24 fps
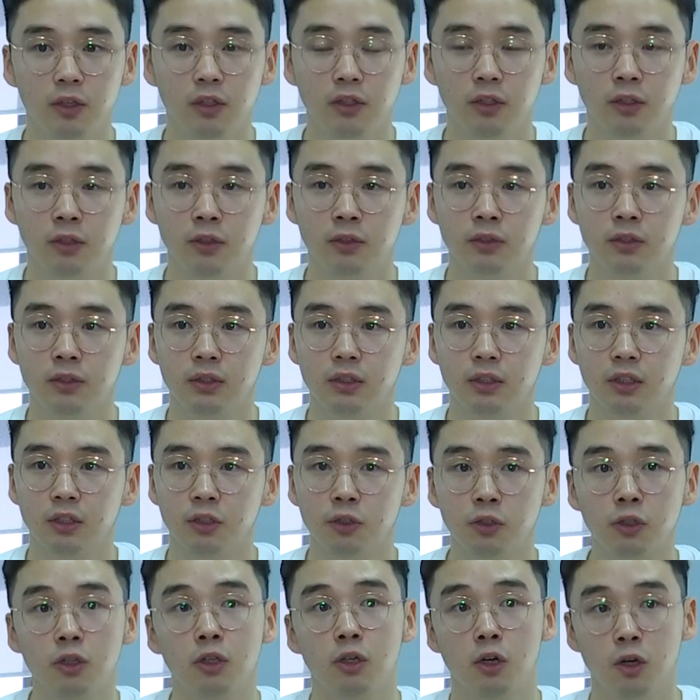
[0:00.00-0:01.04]
you're
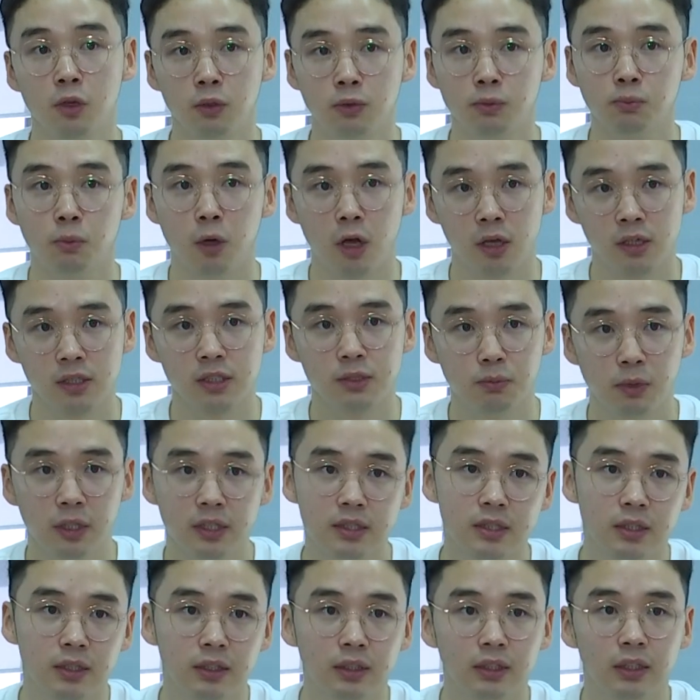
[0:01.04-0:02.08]
your own boss
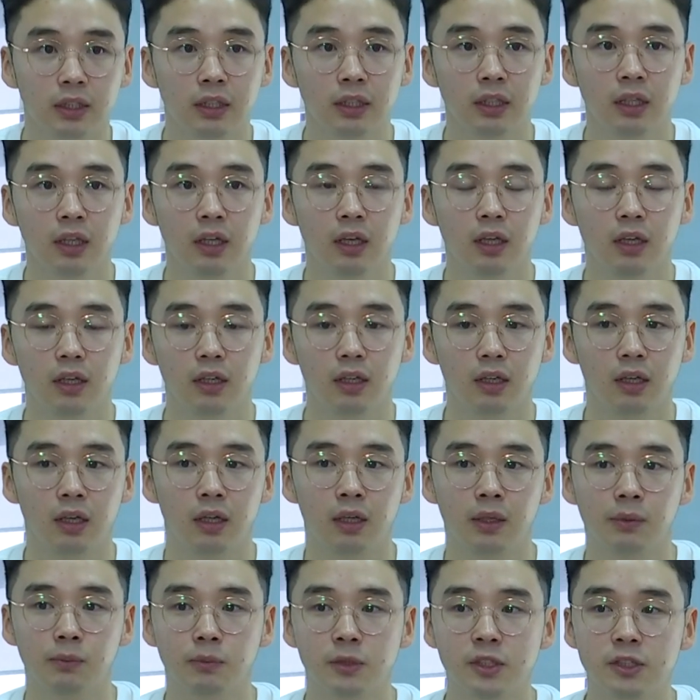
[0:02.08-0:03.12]
basically.
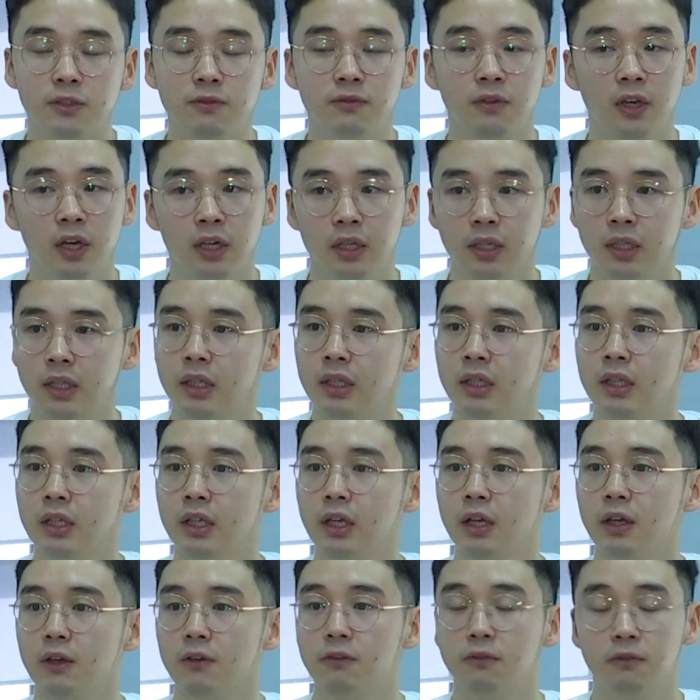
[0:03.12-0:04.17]
It's very
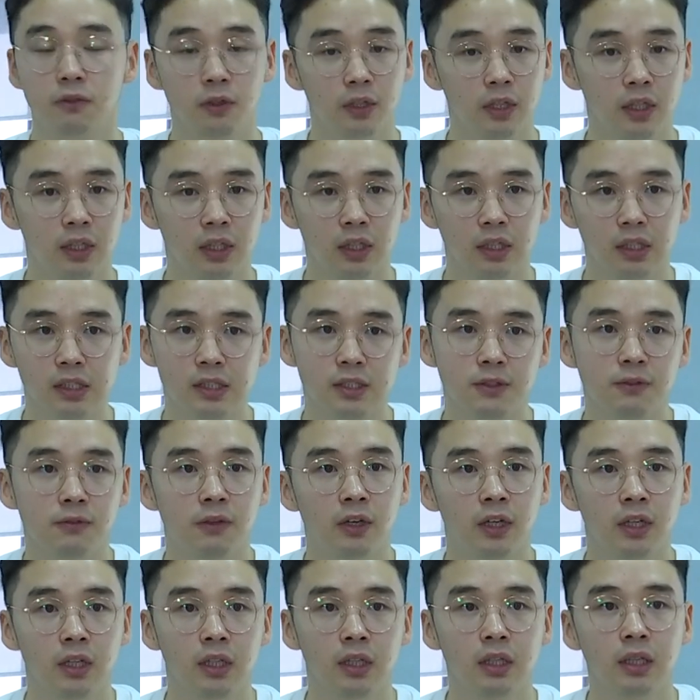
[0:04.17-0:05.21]
free. It's a
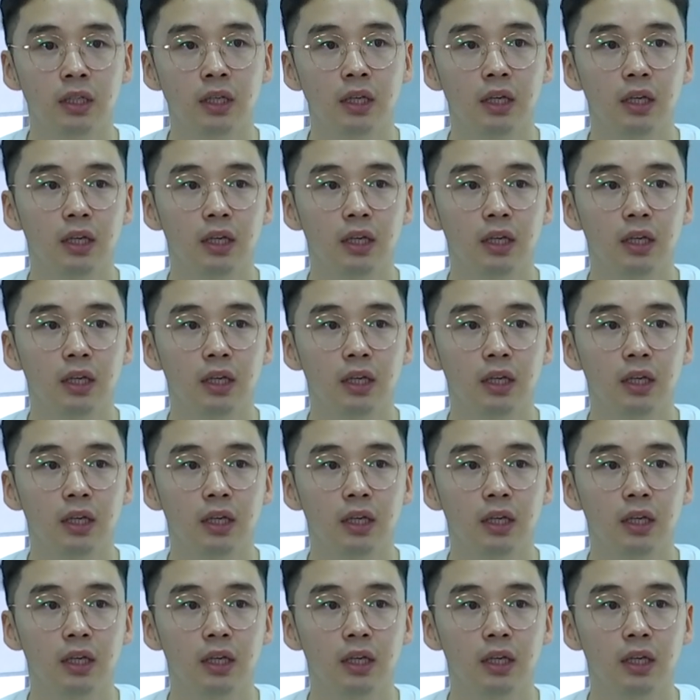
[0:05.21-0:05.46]
very